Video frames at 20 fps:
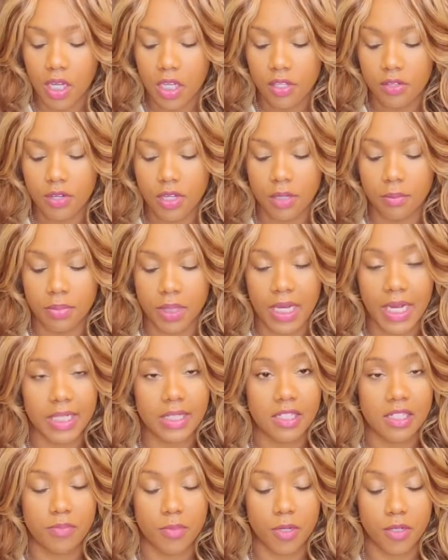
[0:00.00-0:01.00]
You could have blocked
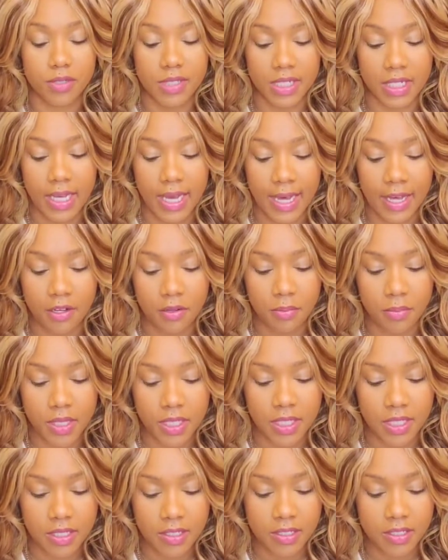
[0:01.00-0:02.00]
this person out
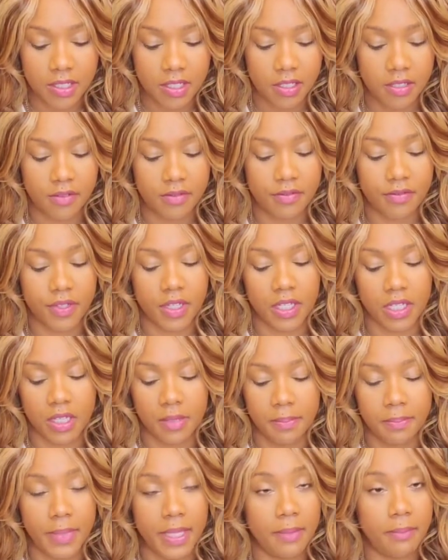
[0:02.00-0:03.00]
because of a
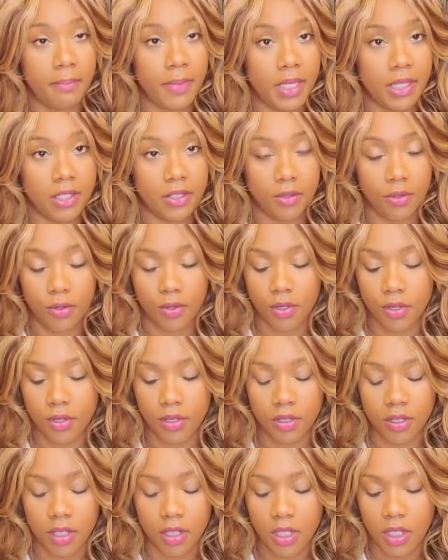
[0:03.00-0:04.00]
commitment
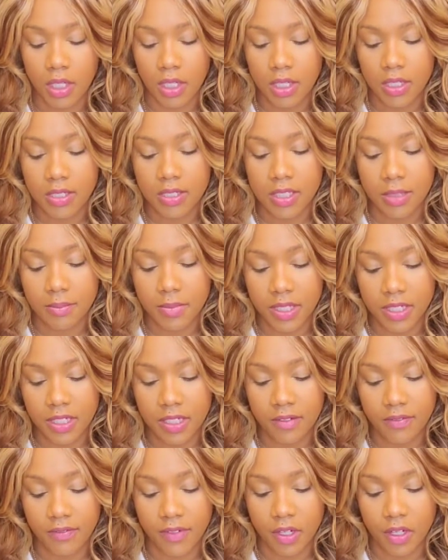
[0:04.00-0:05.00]
or something
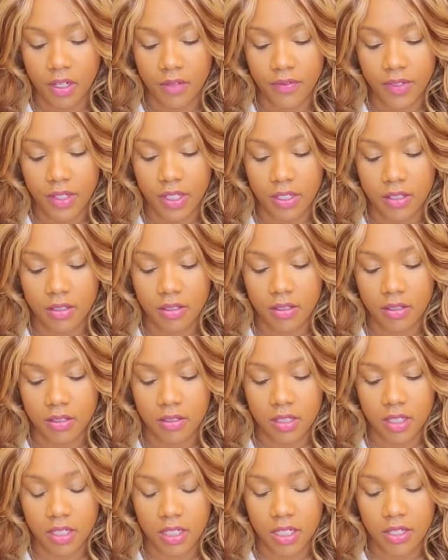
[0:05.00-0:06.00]
involving
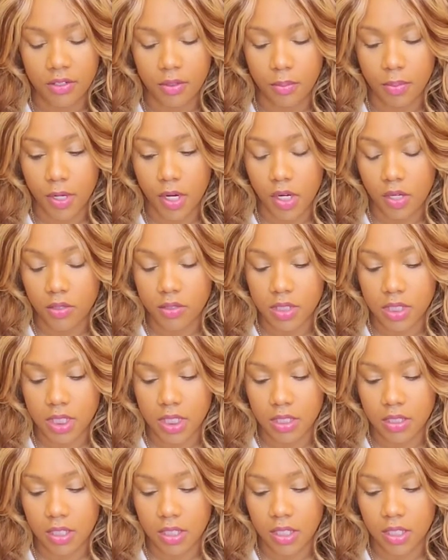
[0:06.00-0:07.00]
another
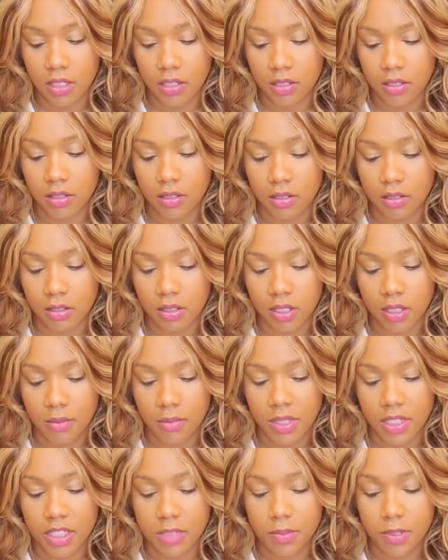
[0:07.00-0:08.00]
person here.
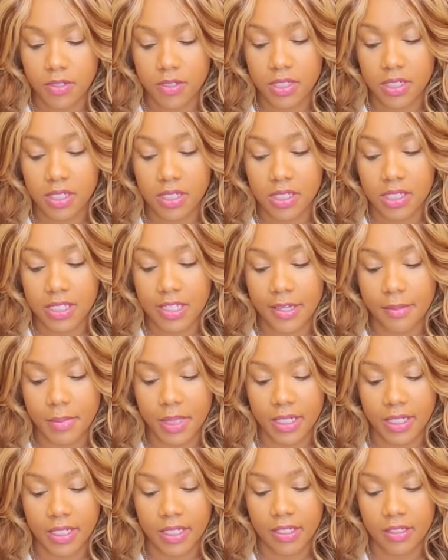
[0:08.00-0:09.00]
This person is
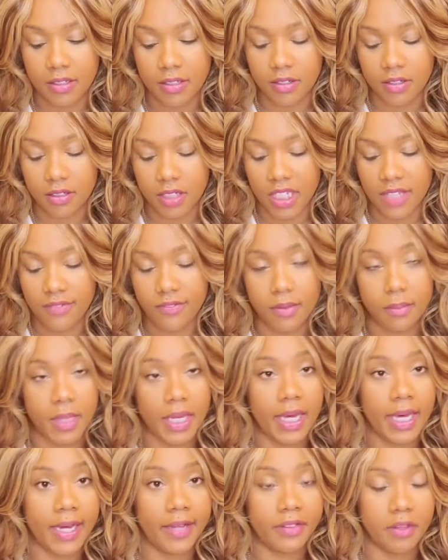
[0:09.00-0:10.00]
coming in. They're leaving
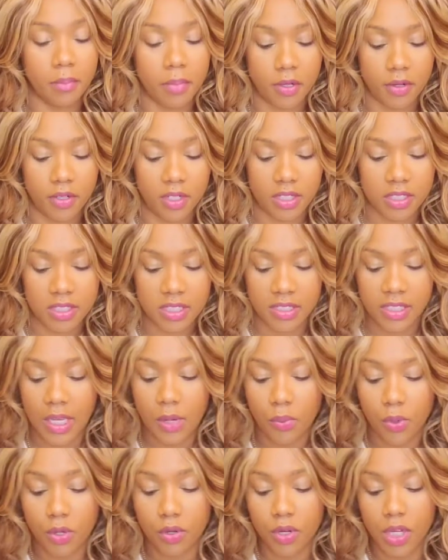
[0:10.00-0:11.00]
behind the burdens and they
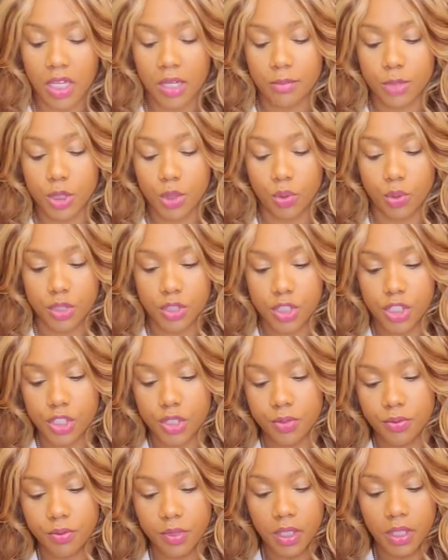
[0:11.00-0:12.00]
will come towards
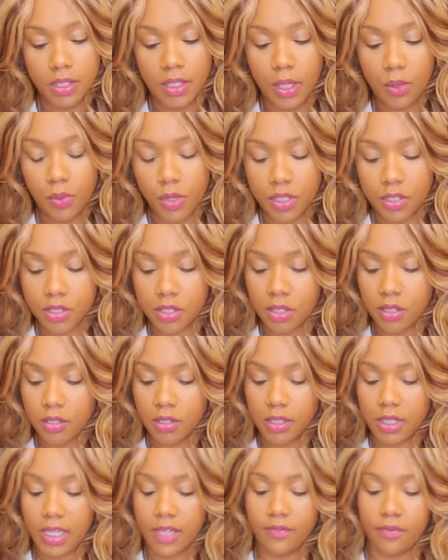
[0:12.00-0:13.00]
you. They want to start
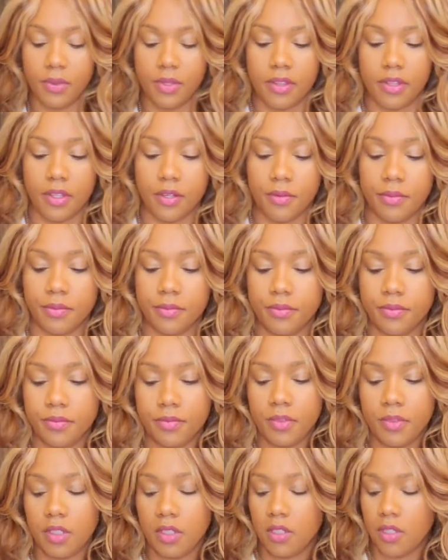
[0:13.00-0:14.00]
a life with you.
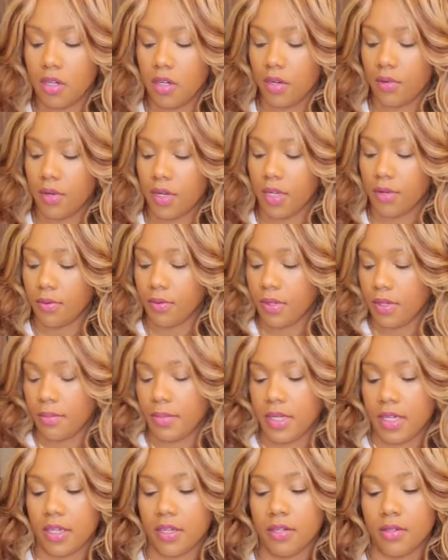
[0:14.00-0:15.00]
All right, what
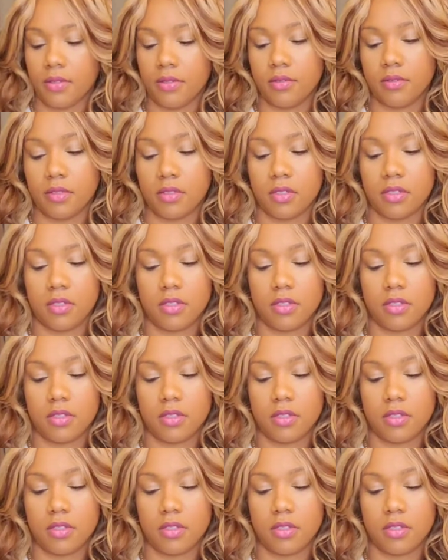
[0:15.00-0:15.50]
about